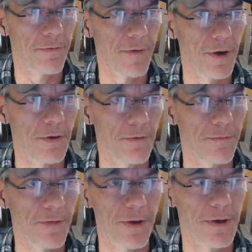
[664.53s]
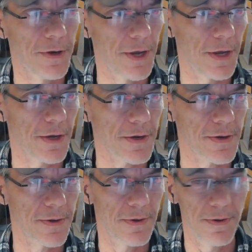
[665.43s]
phone via
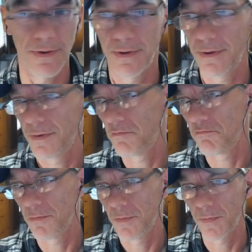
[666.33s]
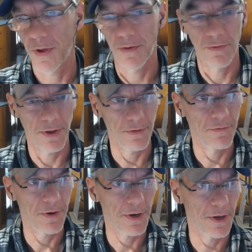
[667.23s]
DeX, I've got the
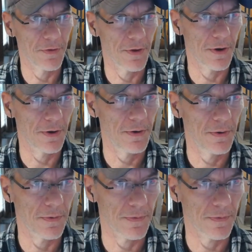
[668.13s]
video that I...